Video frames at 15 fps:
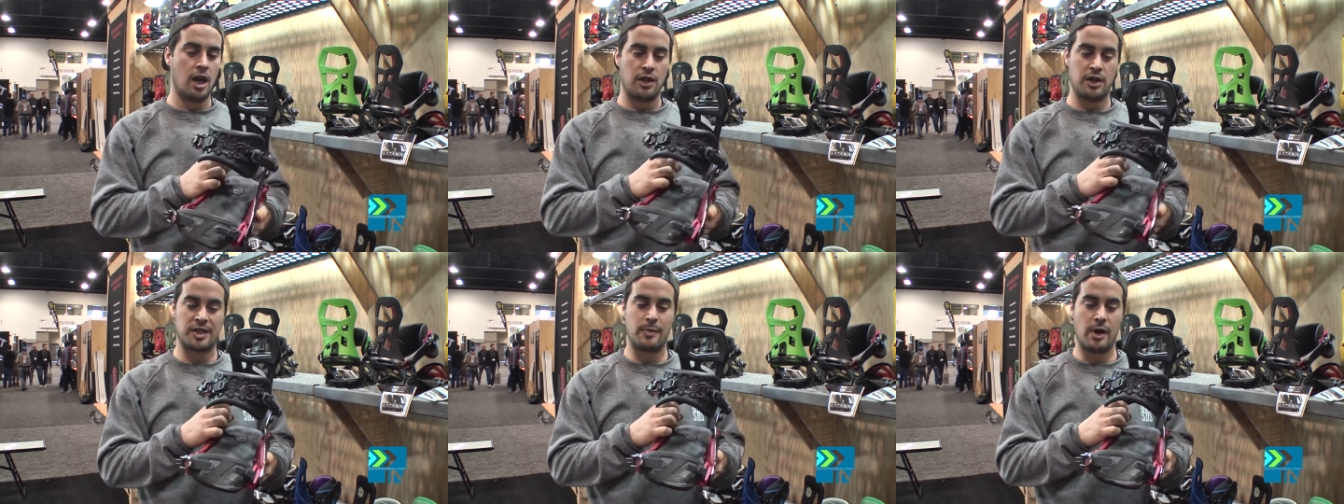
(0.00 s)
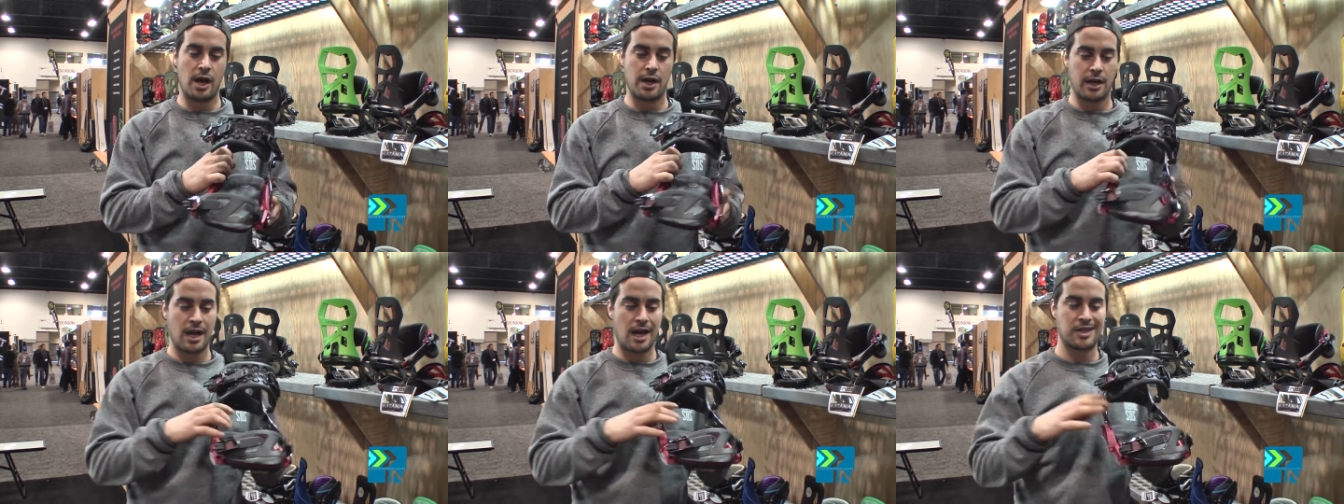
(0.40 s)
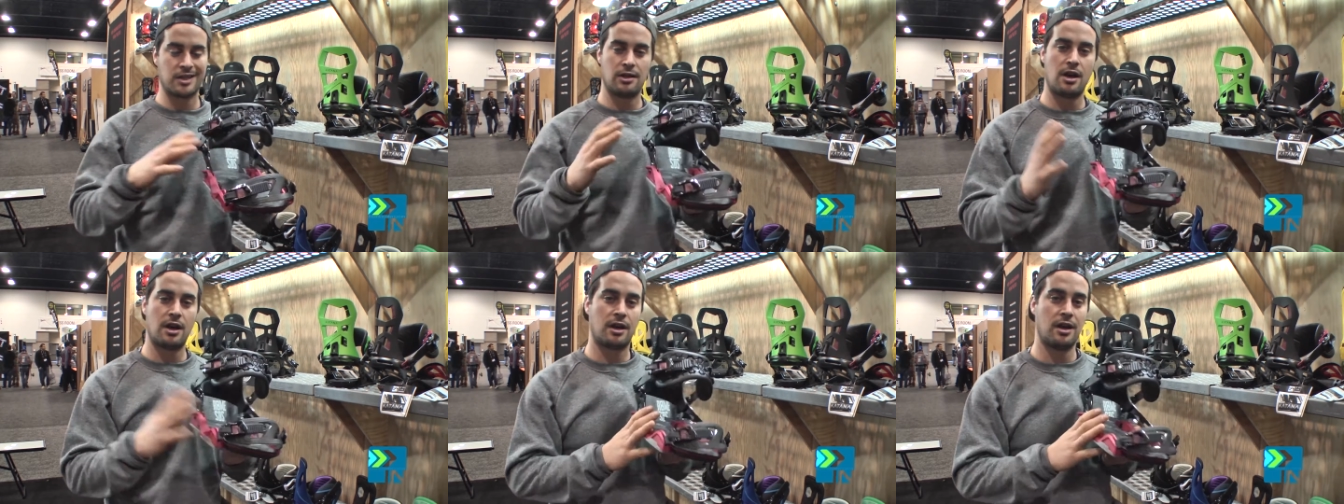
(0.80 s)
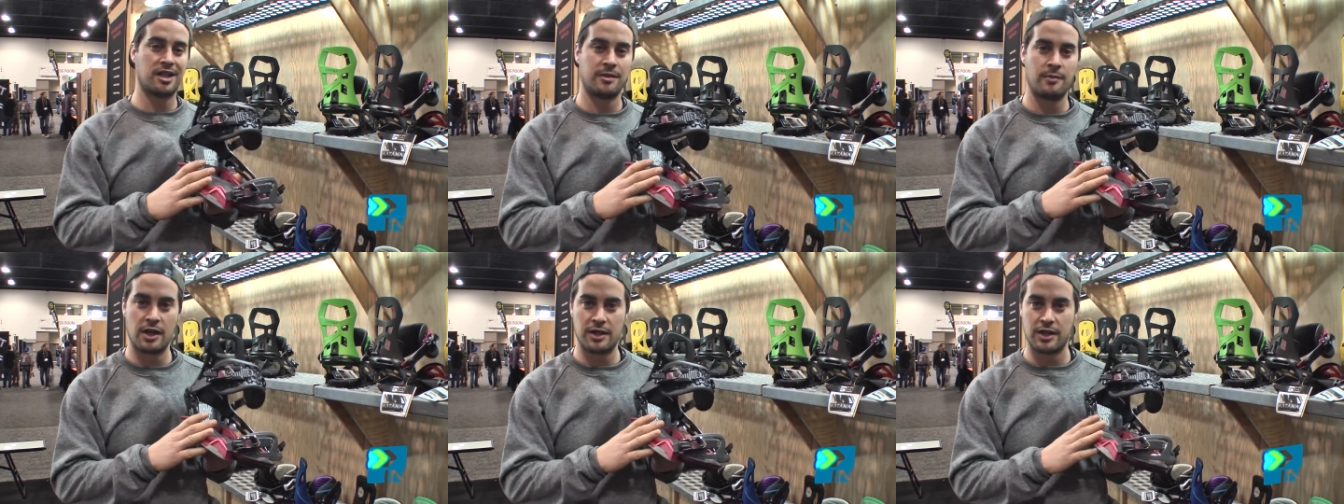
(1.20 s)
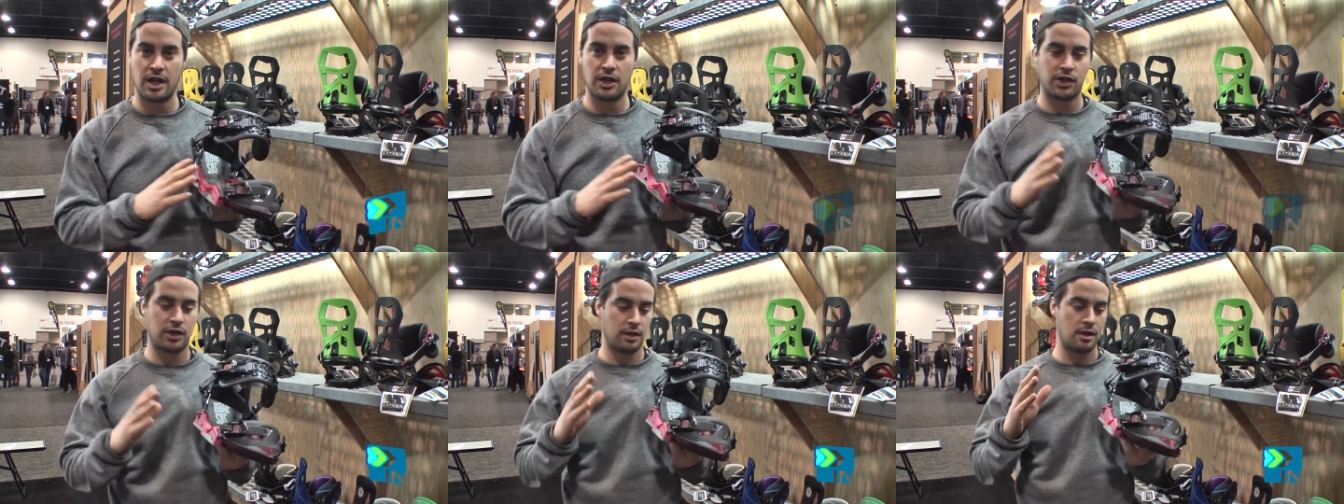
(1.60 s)
This binding has a lot of
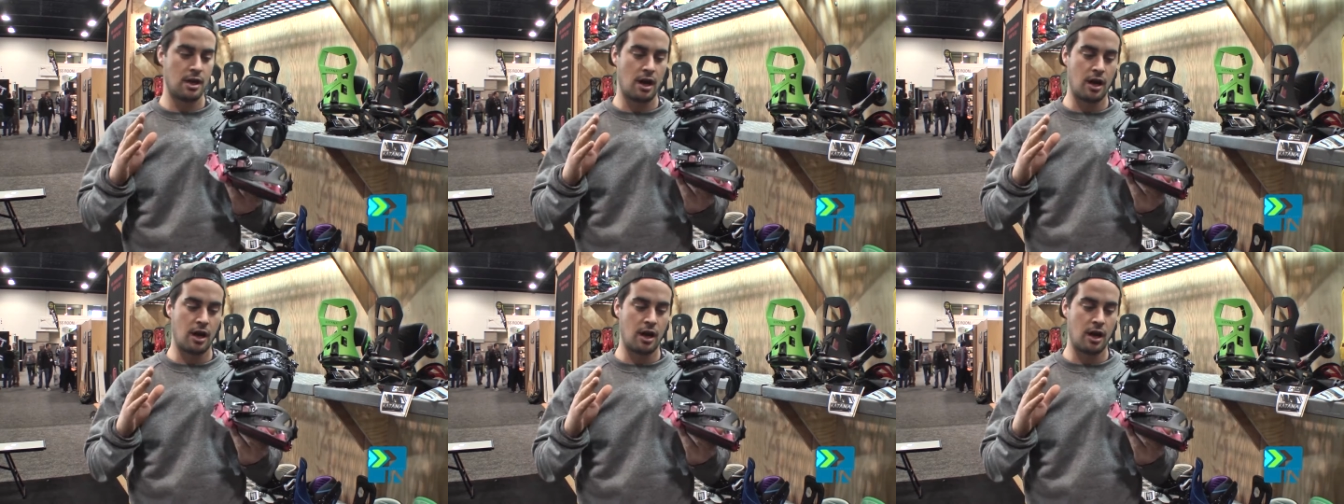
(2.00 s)
customization.